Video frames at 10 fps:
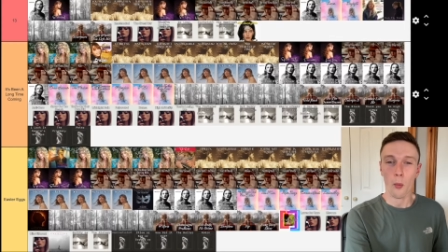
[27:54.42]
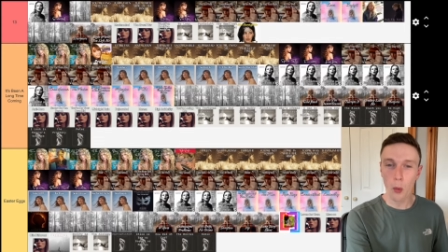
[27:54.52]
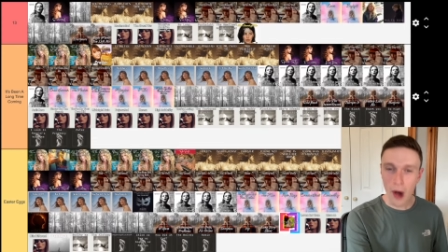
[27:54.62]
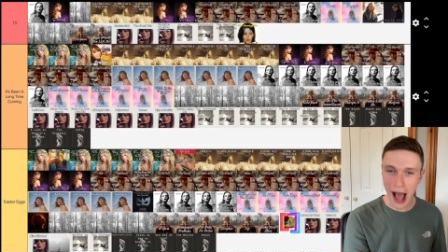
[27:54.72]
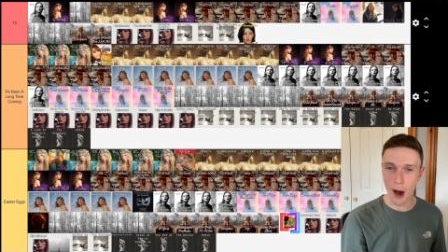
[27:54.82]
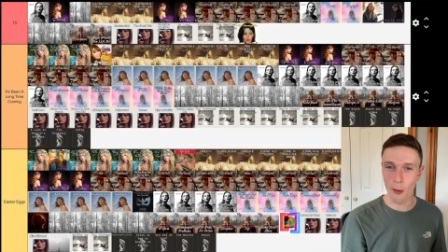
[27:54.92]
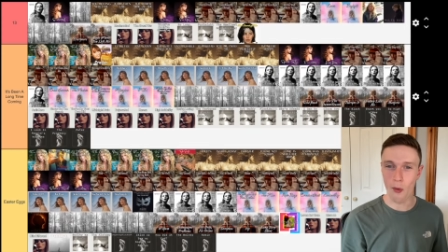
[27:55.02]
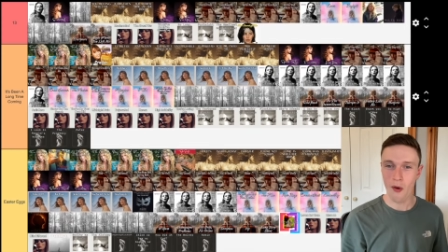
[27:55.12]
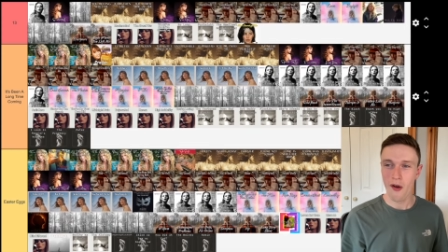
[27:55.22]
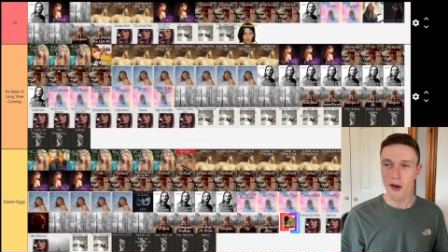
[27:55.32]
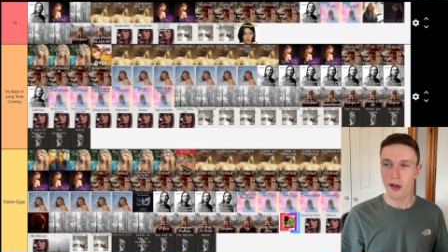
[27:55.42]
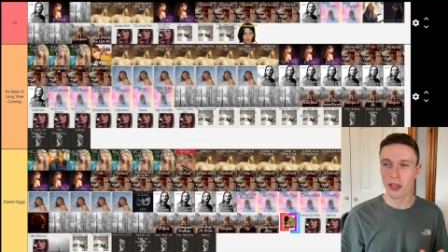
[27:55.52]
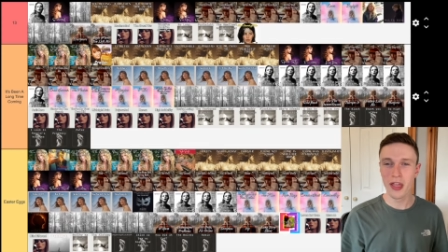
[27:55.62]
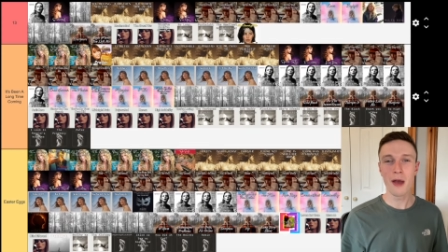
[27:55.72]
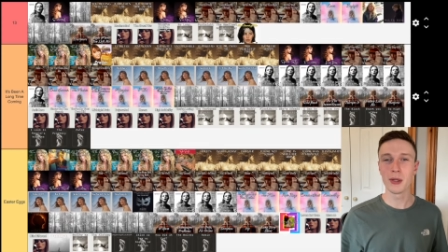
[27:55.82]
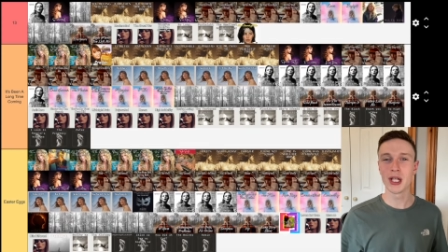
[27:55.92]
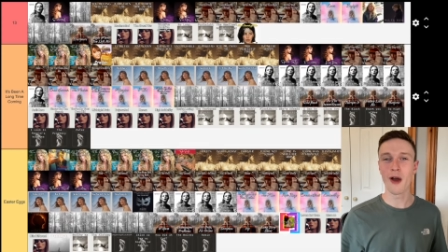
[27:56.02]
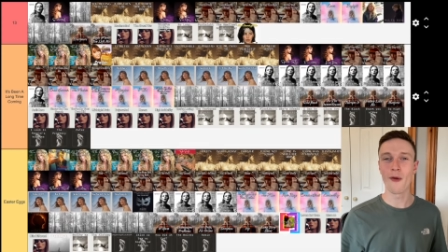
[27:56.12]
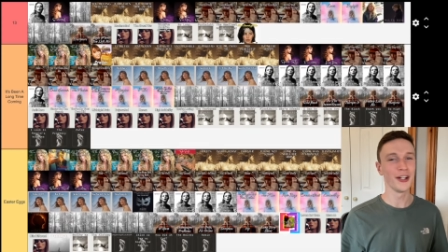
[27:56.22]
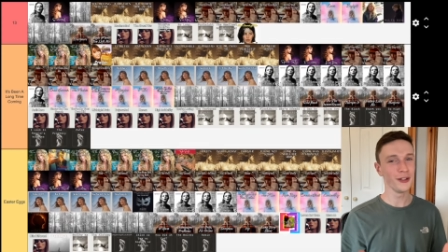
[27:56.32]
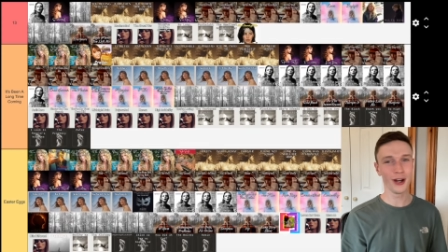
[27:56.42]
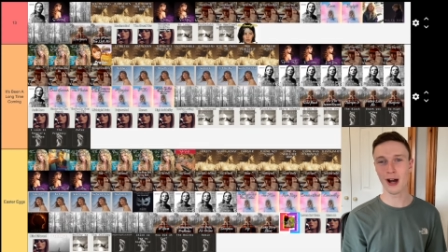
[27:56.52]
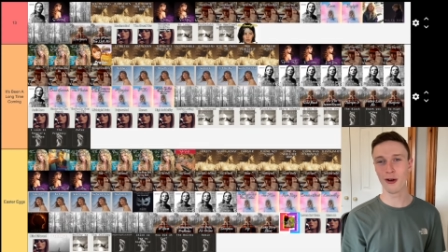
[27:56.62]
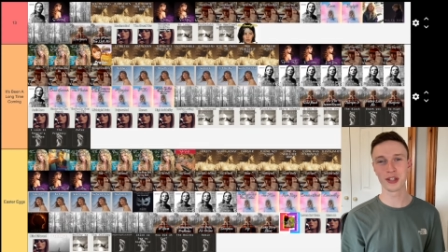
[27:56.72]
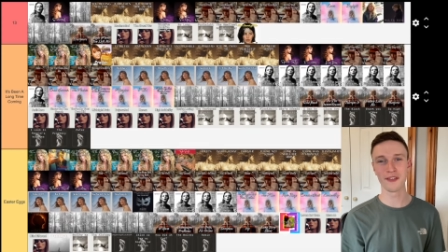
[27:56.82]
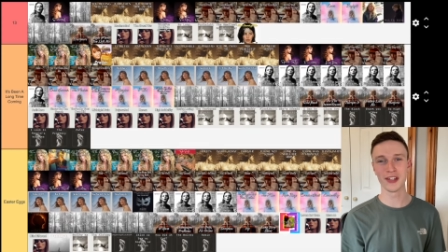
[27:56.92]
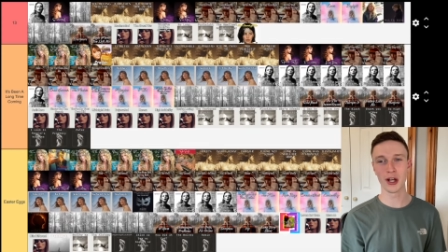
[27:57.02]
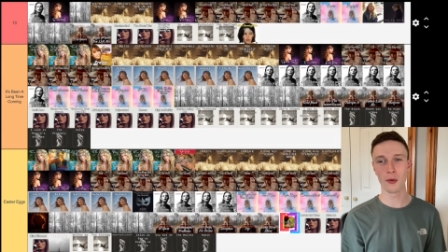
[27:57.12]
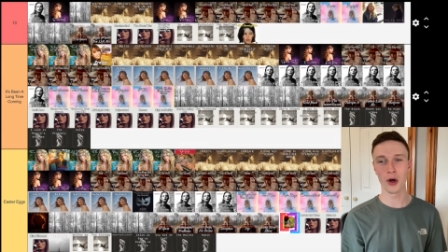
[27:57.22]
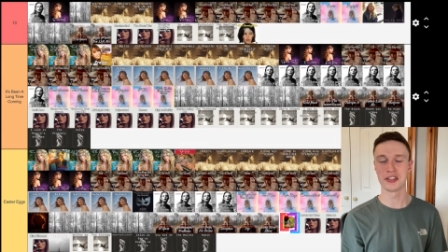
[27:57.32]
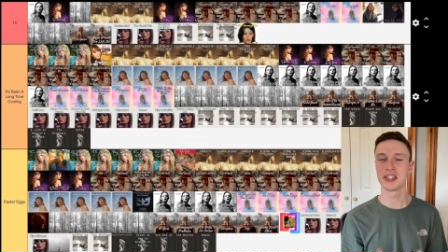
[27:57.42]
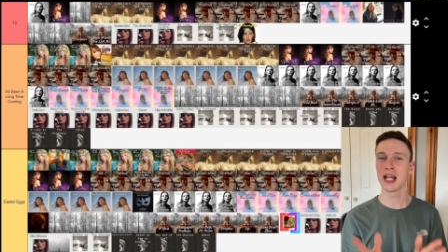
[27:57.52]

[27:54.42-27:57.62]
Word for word: Wow! There we go. I don't know how long that video was.